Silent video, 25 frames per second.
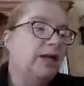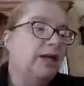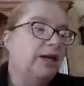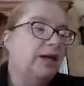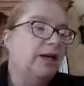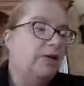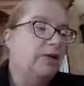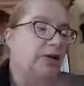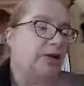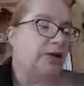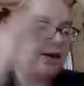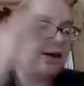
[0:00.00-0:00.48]

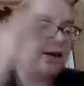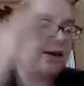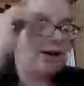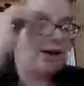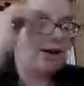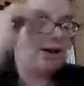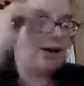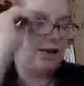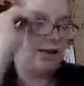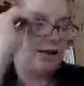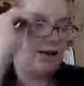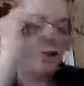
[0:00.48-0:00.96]
Okay, this
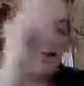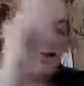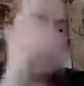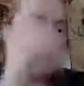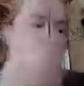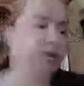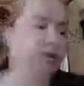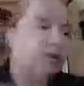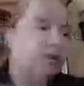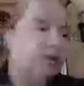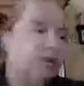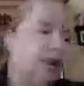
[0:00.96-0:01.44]
system is
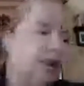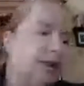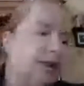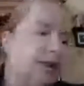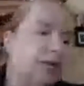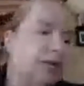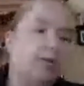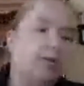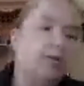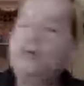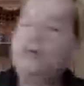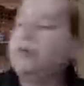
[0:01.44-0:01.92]

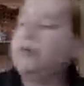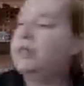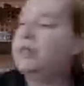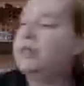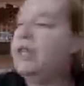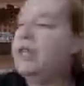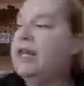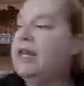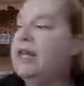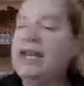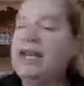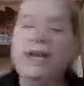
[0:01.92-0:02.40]
responsible for
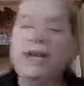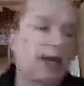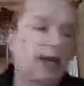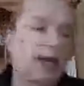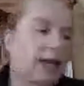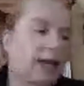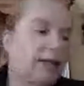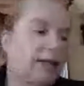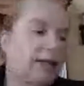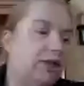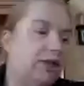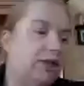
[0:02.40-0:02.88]
taking in
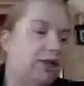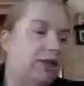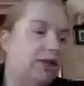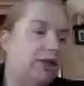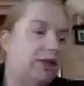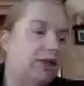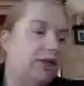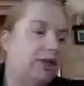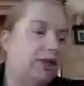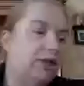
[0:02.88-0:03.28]
oxygen,